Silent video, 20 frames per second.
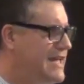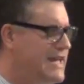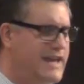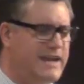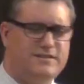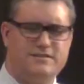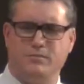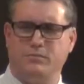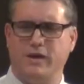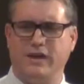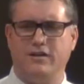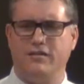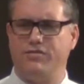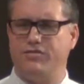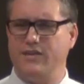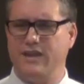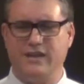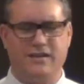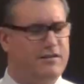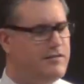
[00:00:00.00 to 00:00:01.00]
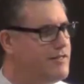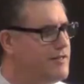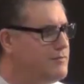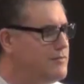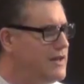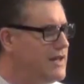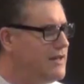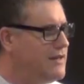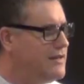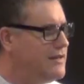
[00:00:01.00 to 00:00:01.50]
He's a better thinker than
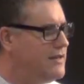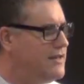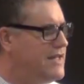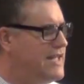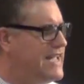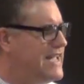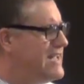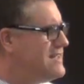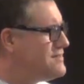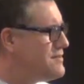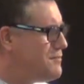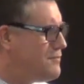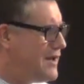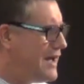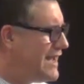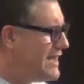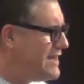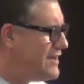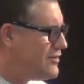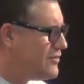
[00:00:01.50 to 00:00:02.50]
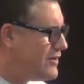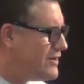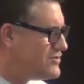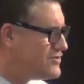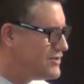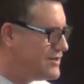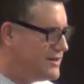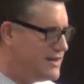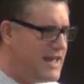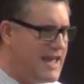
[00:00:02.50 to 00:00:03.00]
me. He's a mighty
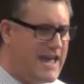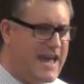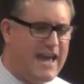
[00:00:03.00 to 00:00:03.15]
Christian.